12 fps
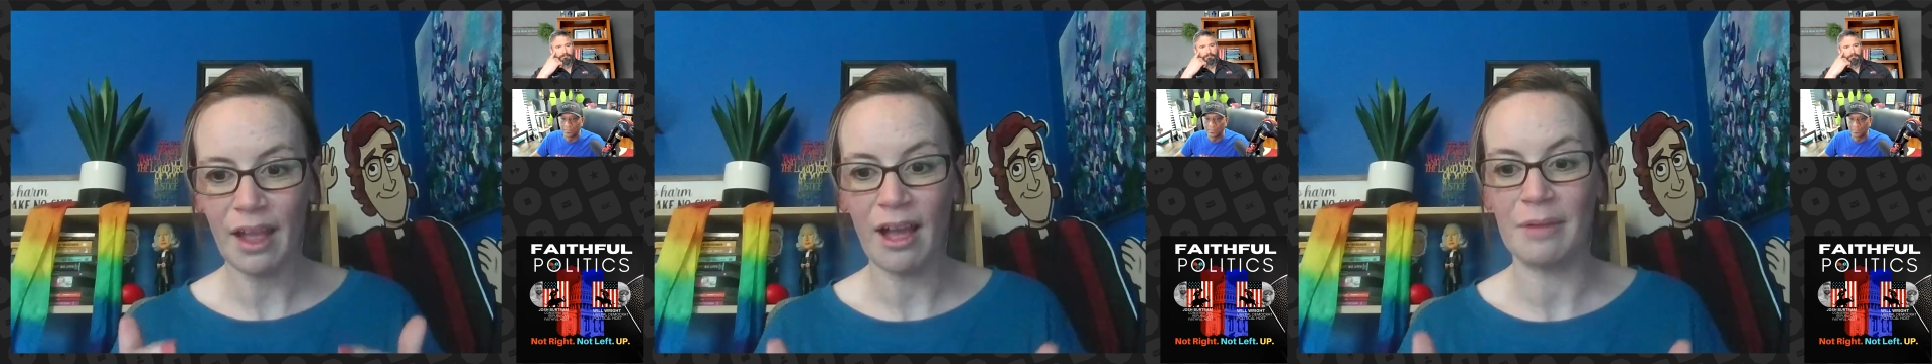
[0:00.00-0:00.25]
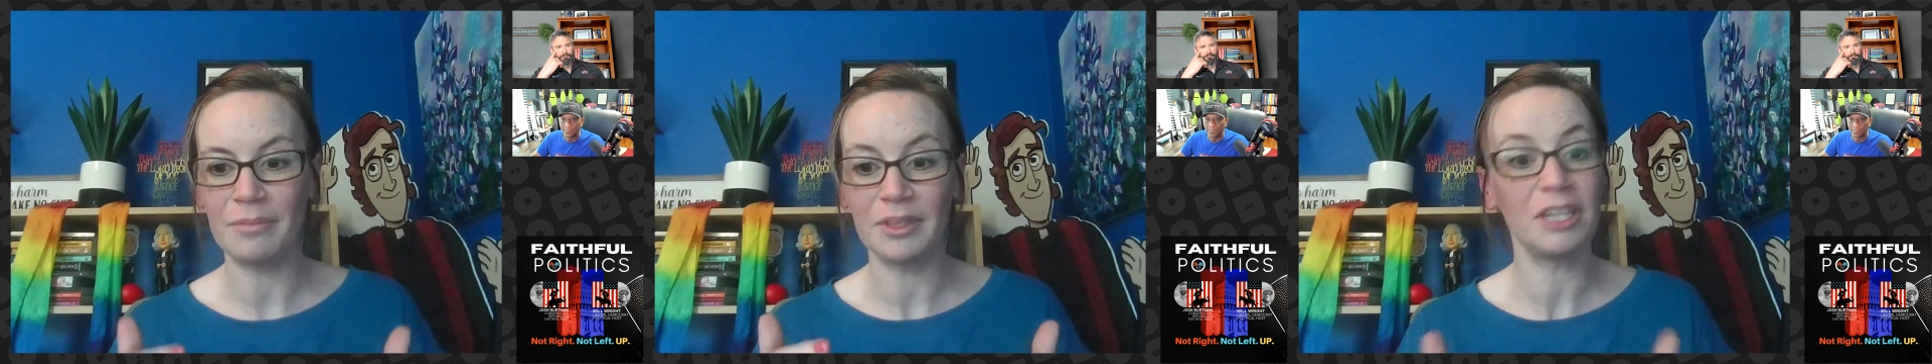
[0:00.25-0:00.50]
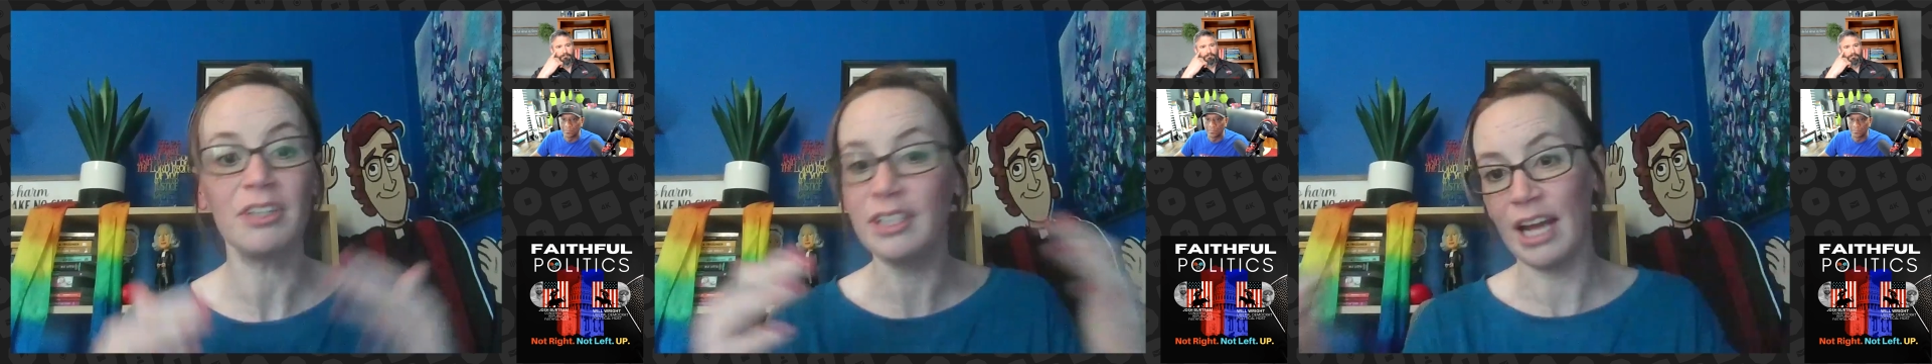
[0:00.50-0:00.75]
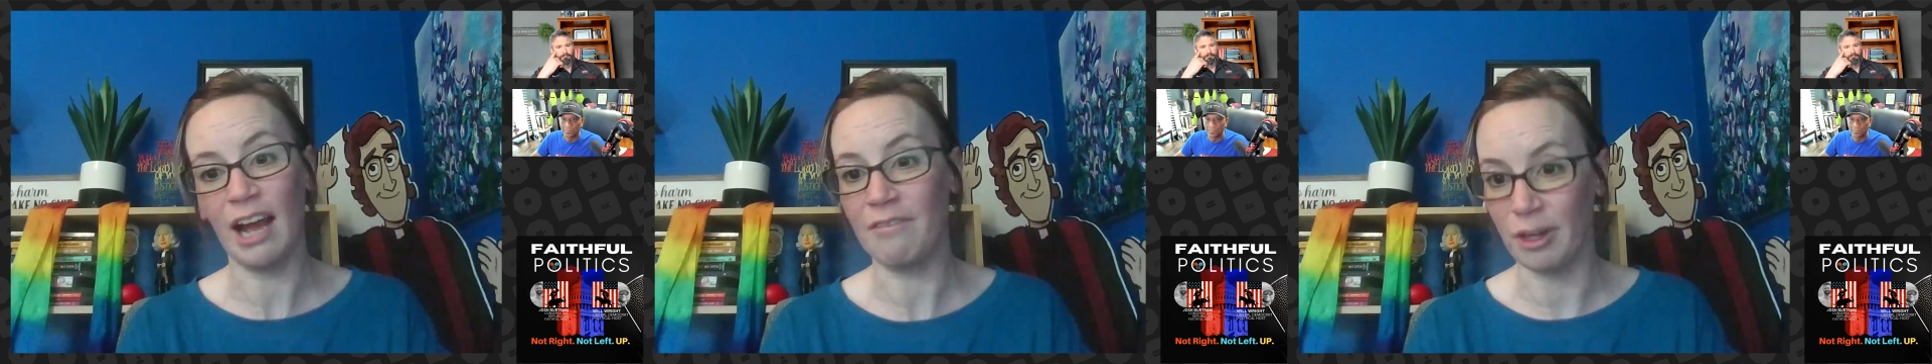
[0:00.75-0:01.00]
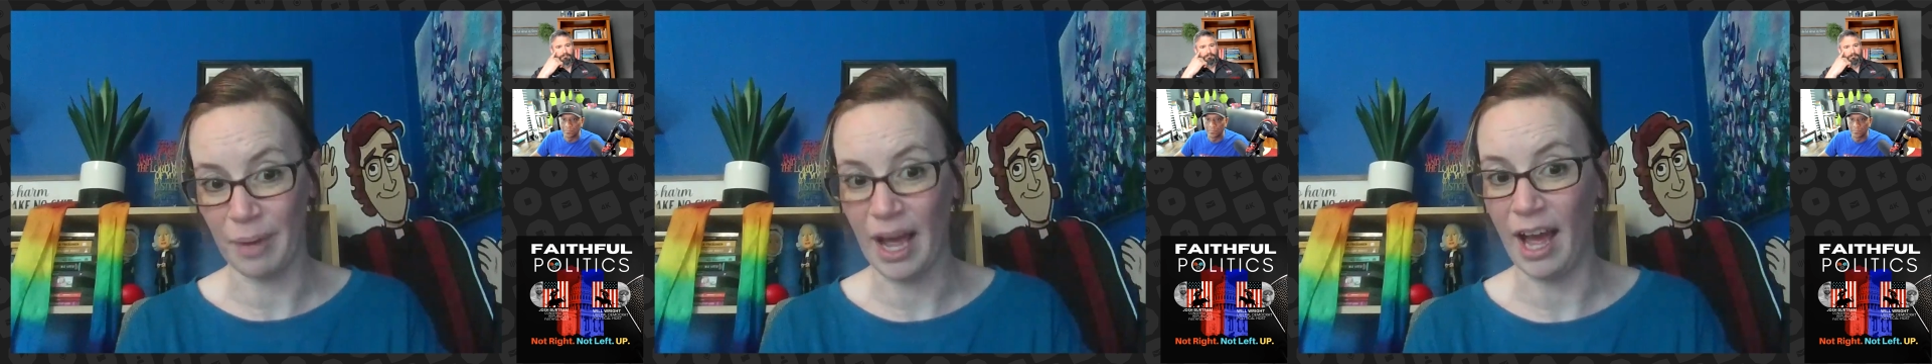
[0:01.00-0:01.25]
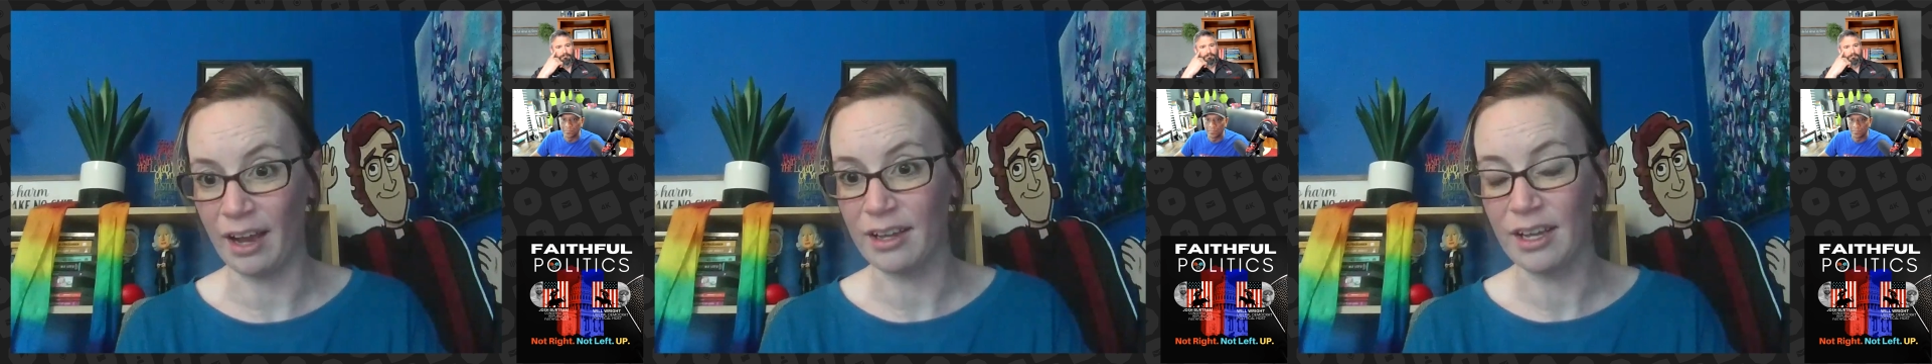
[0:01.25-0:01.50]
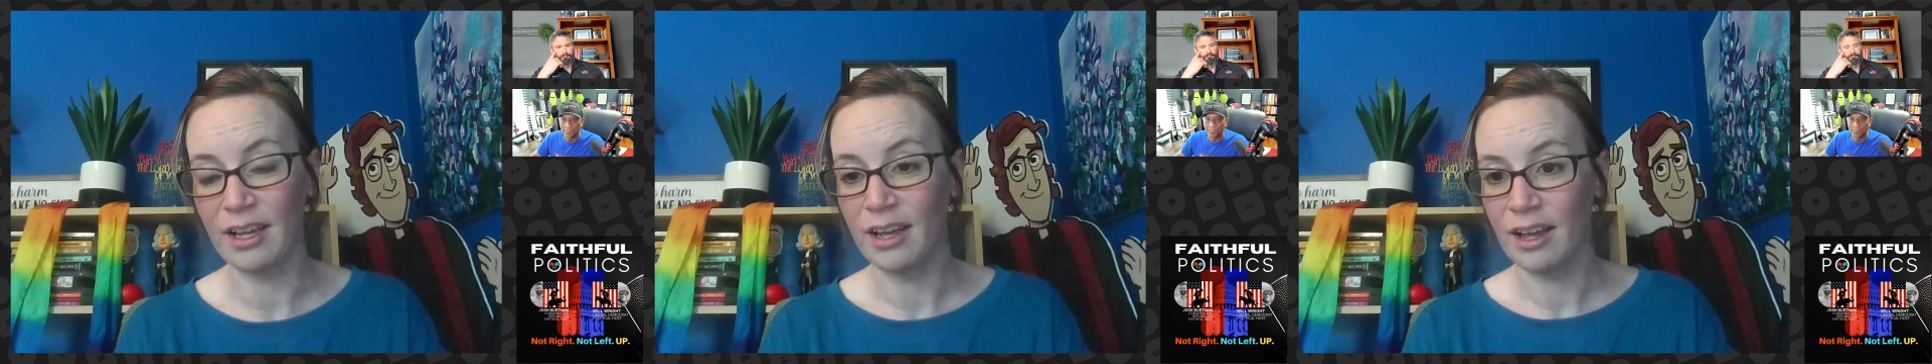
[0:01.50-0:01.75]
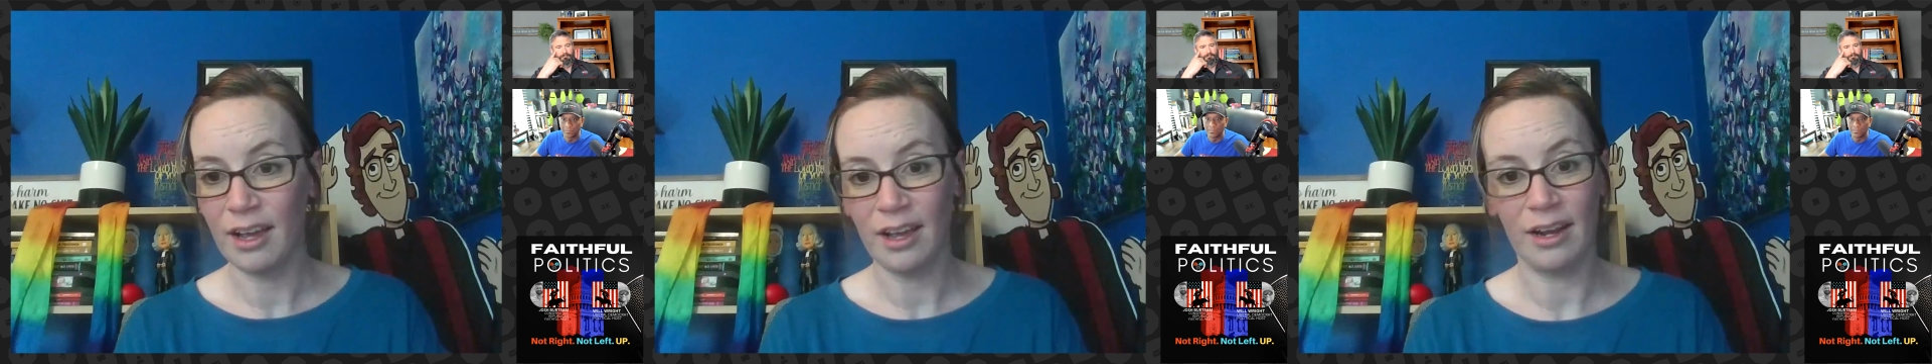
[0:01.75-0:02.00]
literally have their back
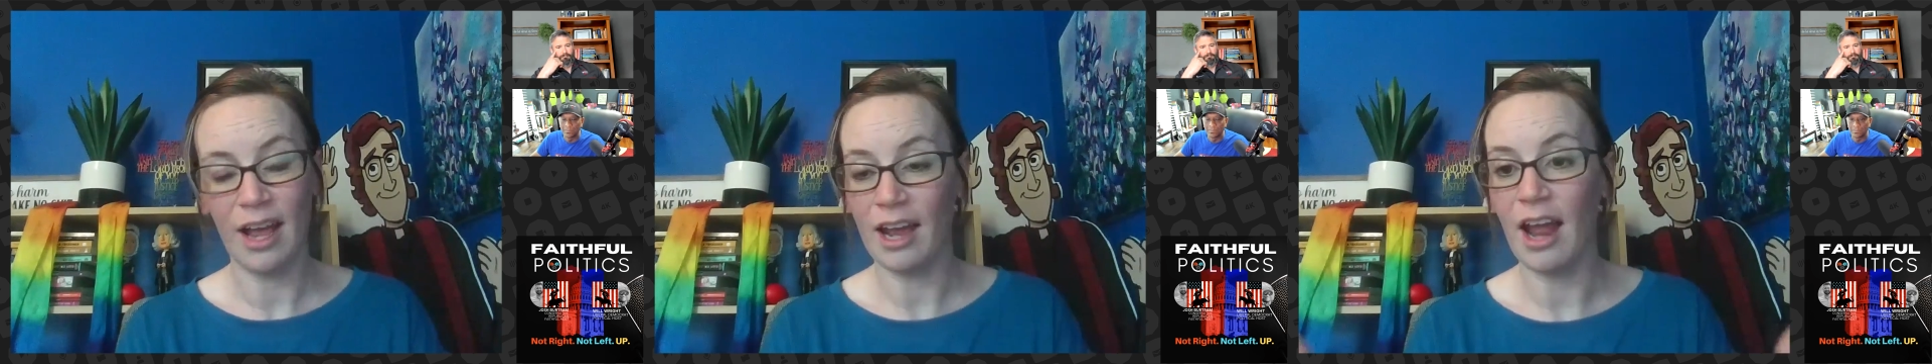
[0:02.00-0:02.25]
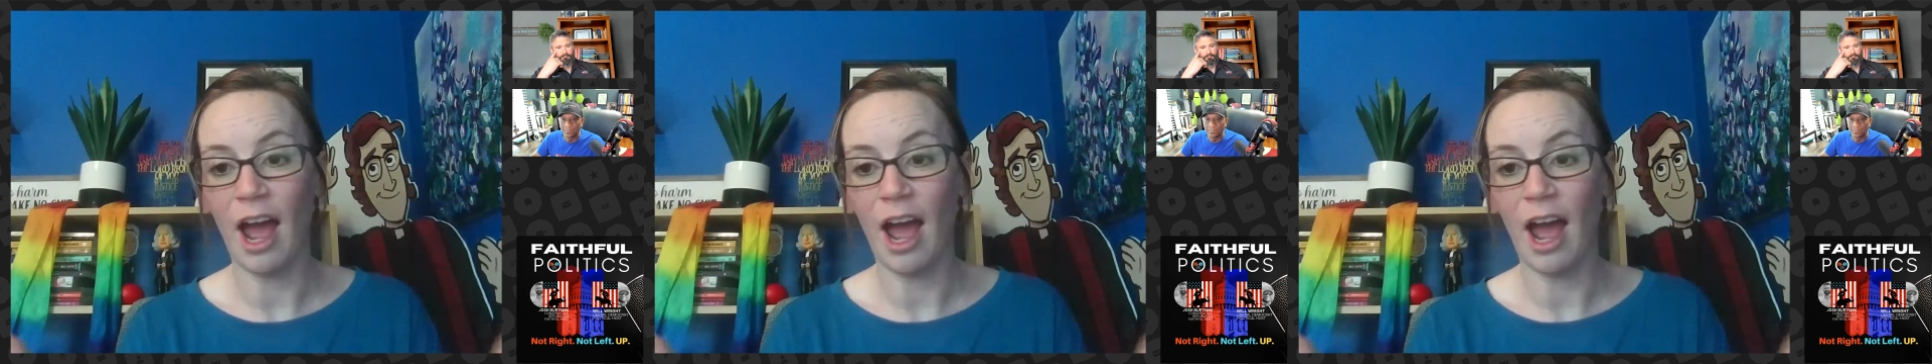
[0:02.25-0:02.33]
and